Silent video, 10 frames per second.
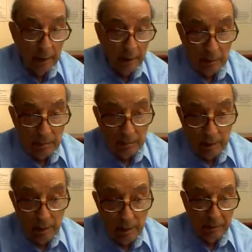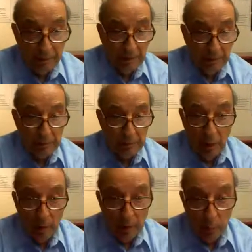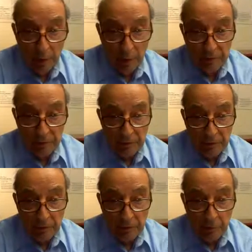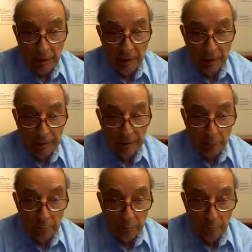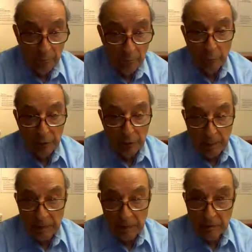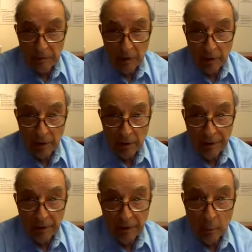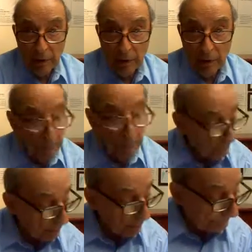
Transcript: I think at this point one has to start looking at the responses that are out there. What are the options?